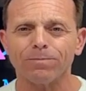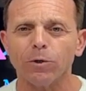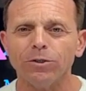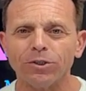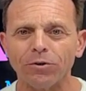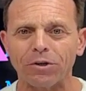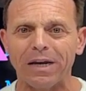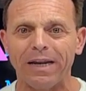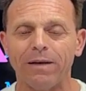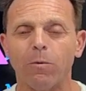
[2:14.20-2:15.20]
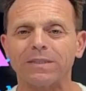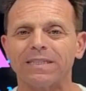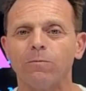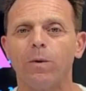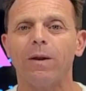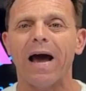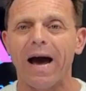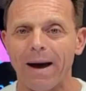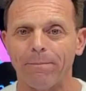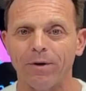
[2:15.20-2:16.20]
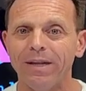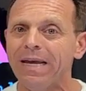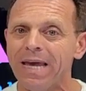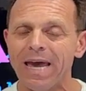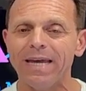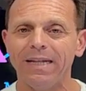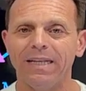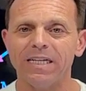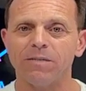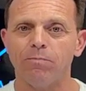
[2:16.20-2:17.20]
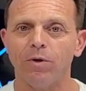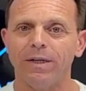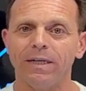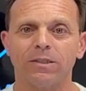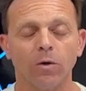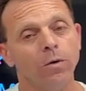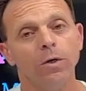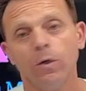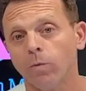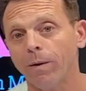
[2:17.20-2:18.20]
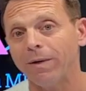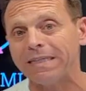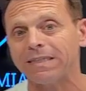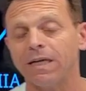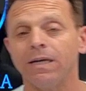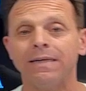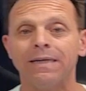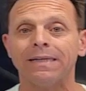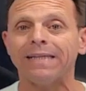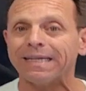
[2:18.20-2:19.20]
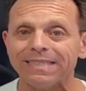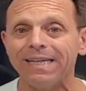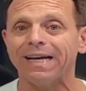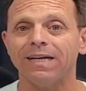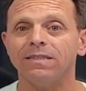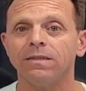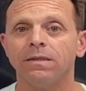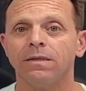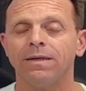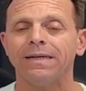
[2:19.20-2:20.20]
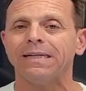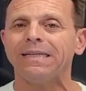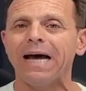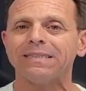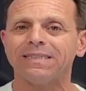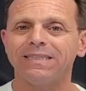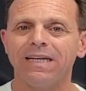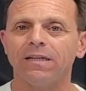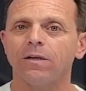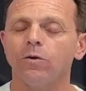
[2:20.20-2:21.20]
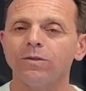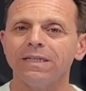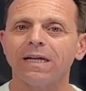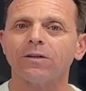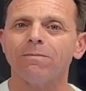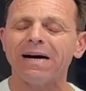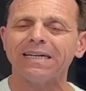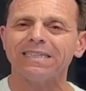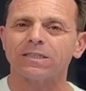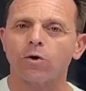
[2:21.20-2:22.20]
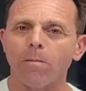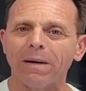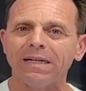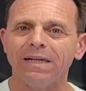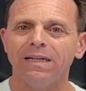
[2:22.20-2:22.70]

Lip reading: uncertainly what will happen in this building. So we will see. That's it, guys. That's it. You see that the market is completely